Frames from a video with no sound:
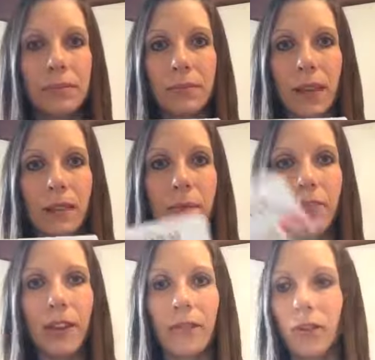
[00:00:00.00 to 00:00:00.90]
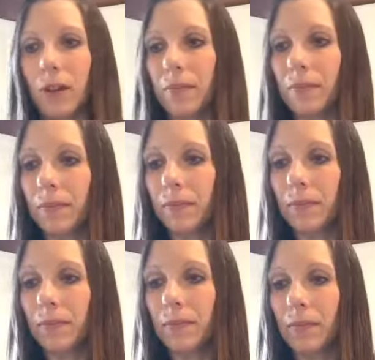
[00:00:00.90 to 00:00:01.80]
that's my favorite.
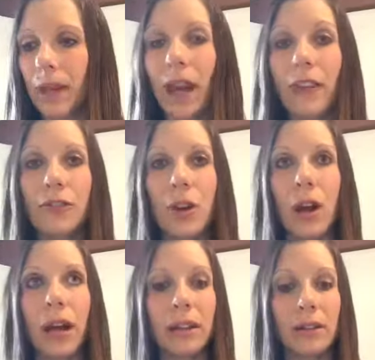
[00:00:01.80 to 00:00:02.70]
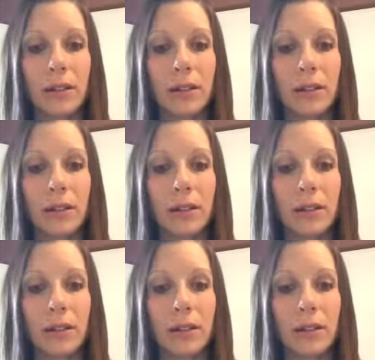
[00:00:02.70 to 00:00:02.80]
And I've tried